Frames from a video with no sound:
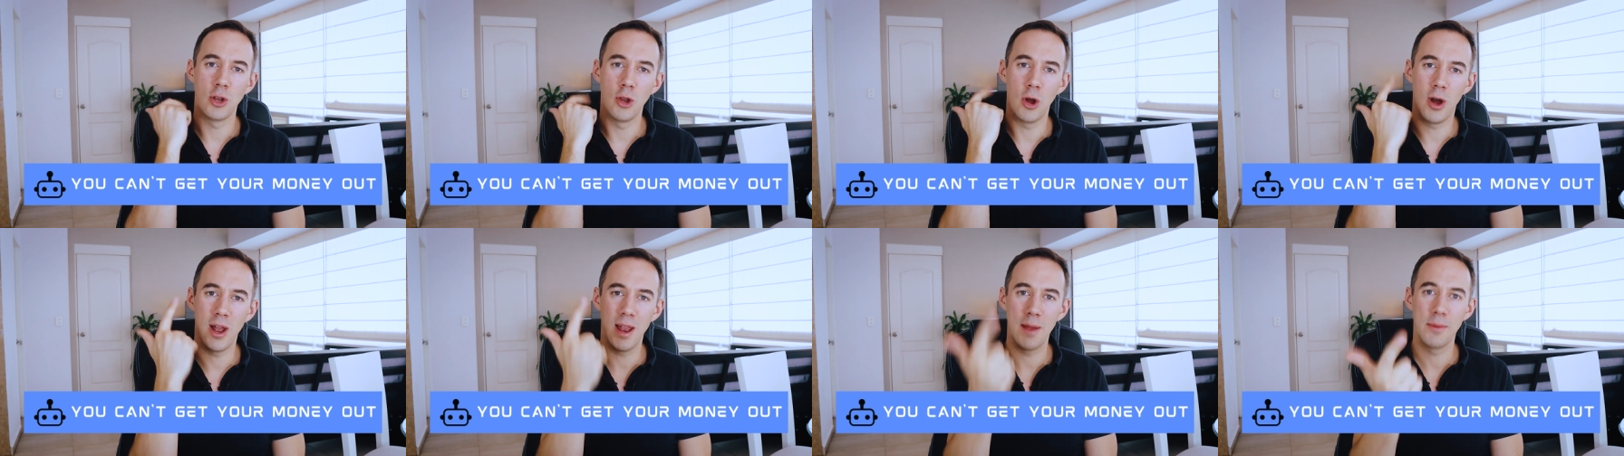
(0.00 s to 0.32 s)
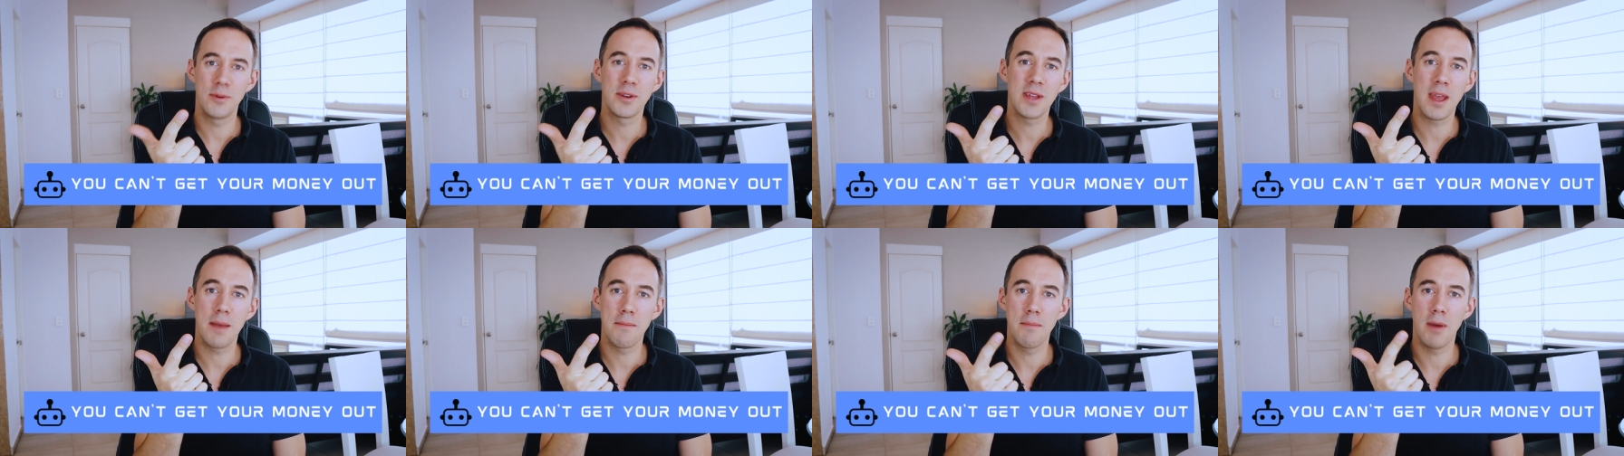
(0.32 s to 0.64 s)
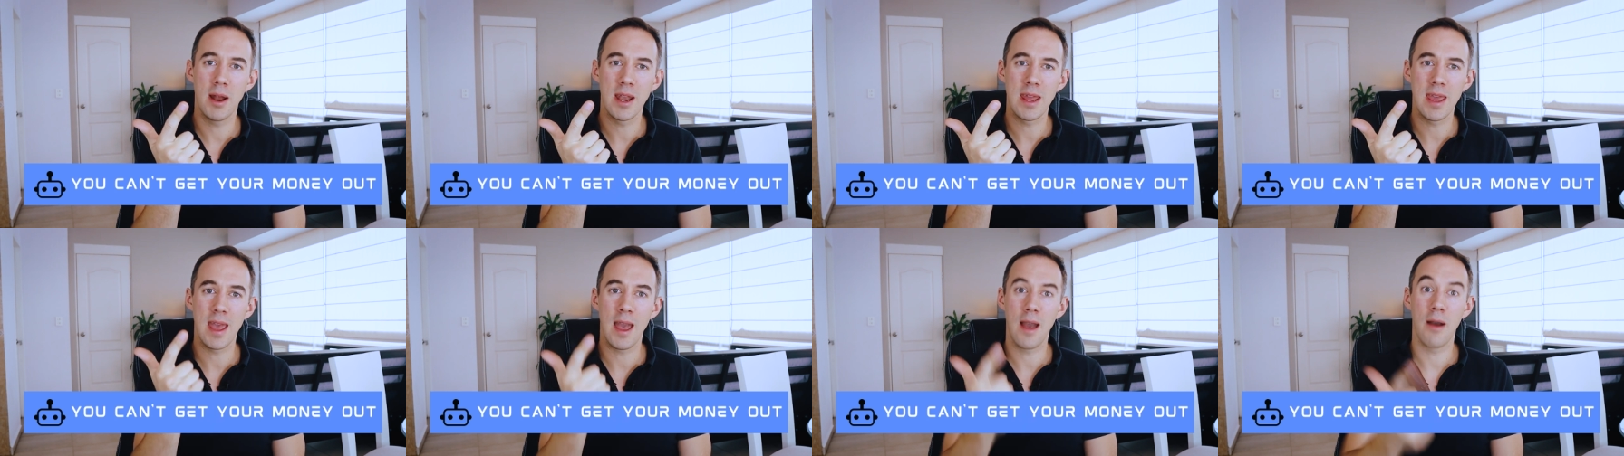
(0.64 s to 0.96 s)
you're not able to get
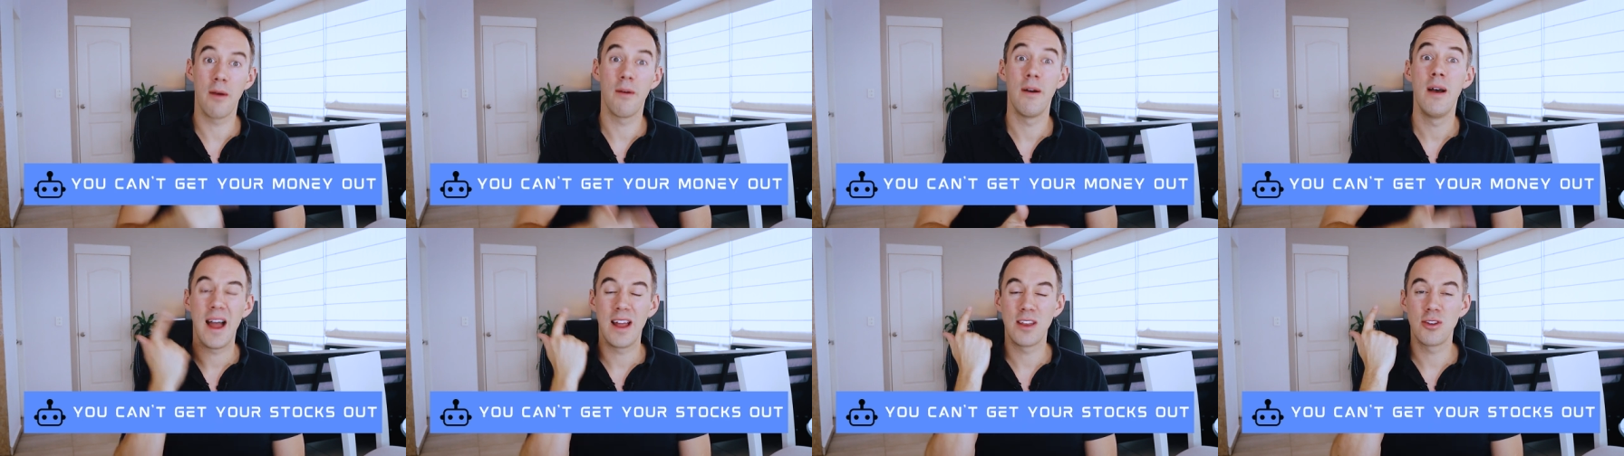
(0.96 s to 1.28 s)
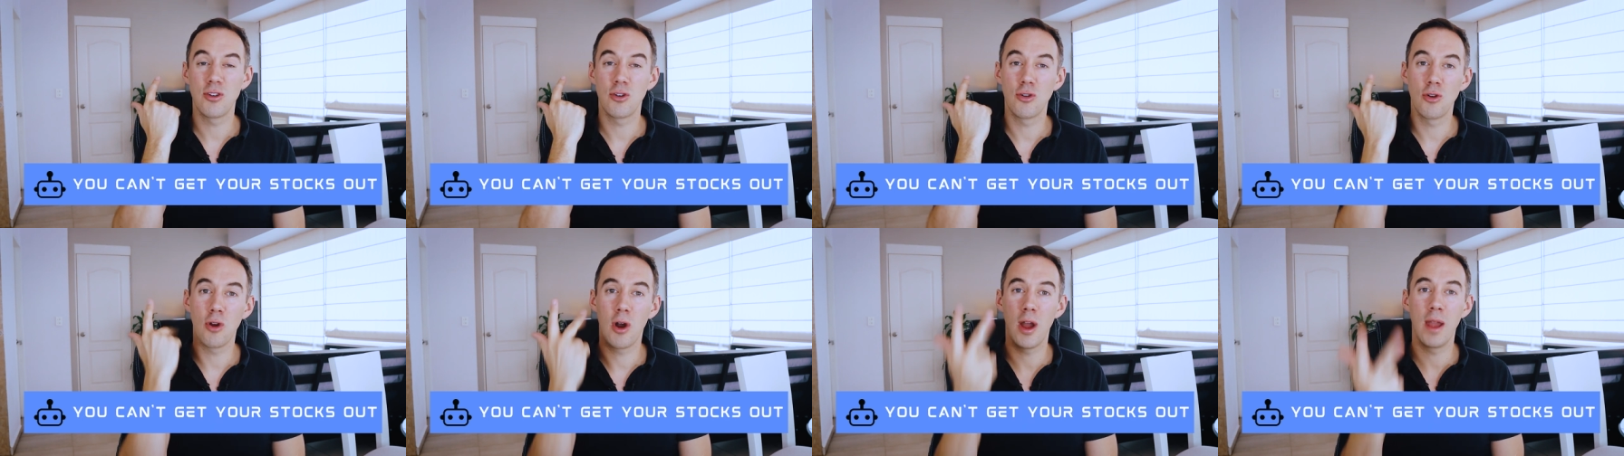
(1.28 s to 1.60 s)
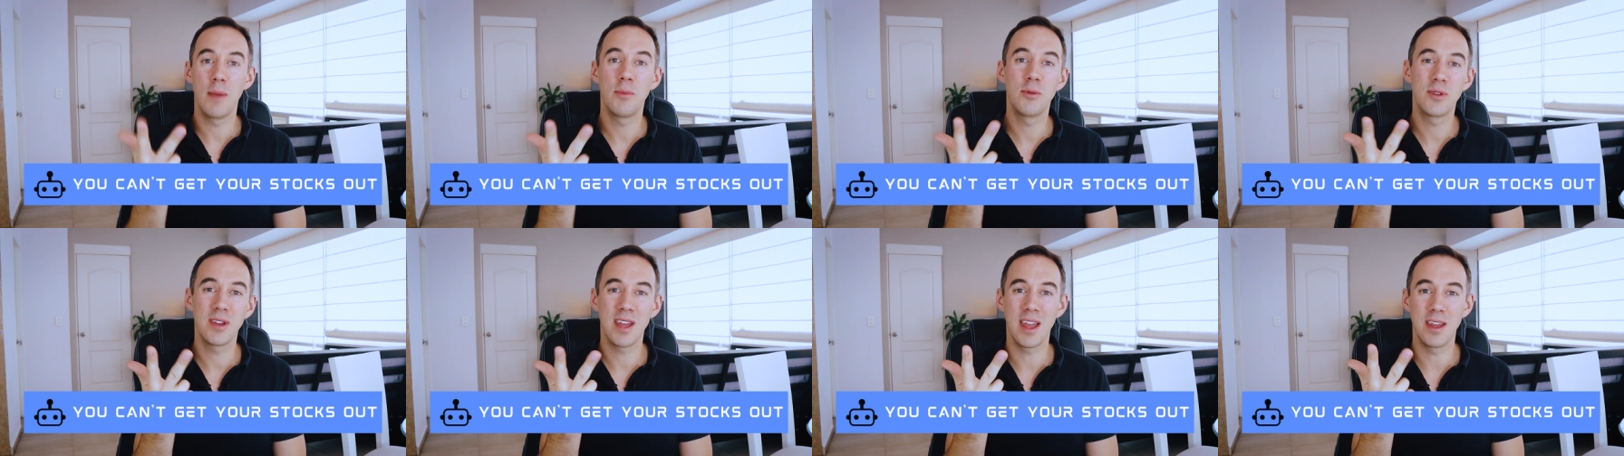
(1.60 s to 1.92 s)
money out, and you're not
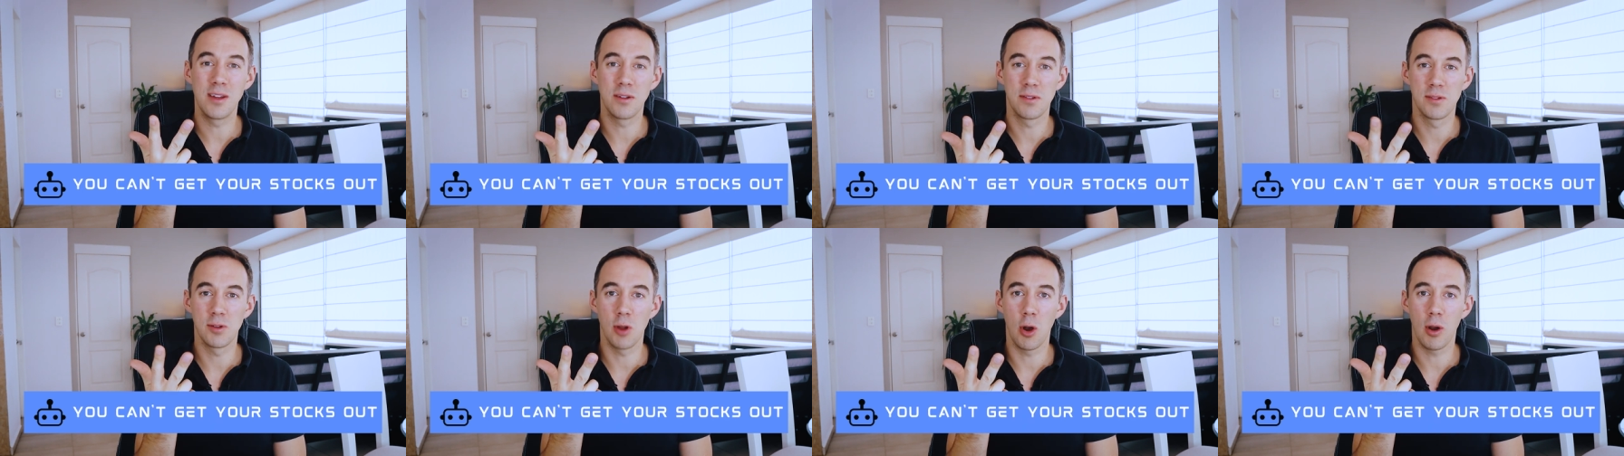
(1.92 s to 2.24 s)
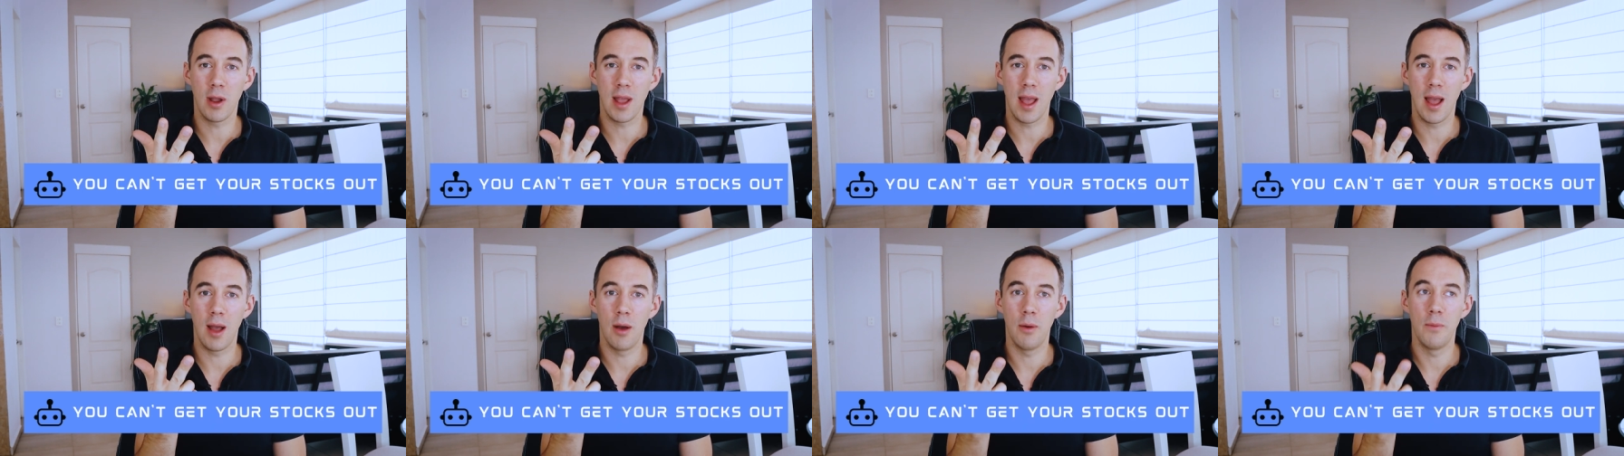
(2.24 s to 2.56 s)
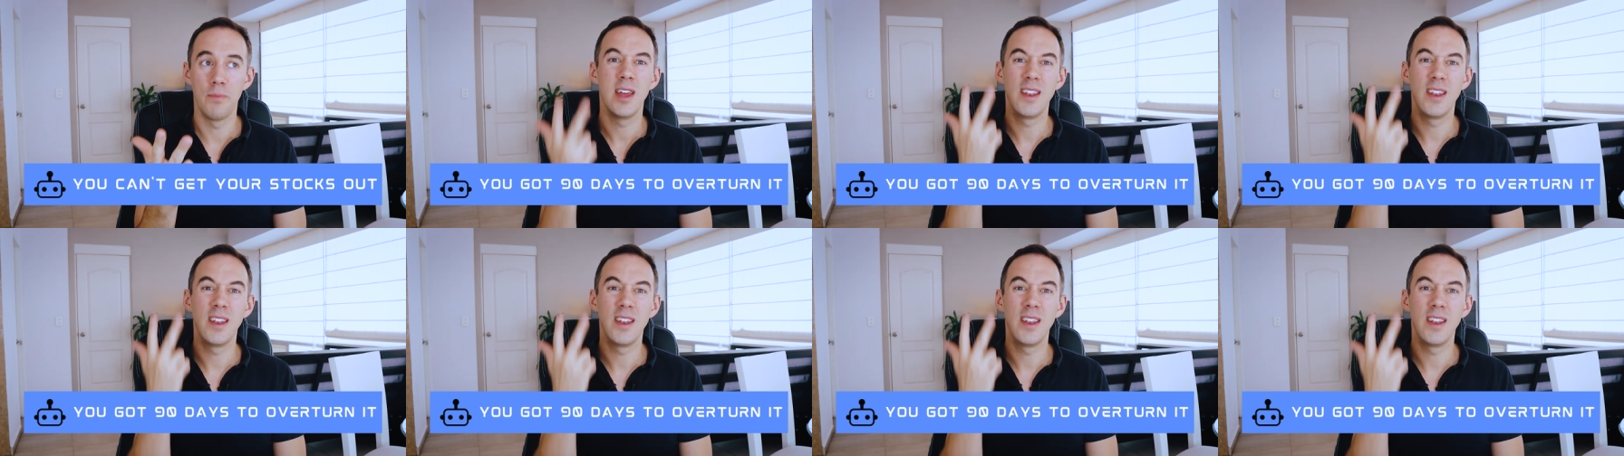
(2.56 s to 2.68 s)
able to get your stock out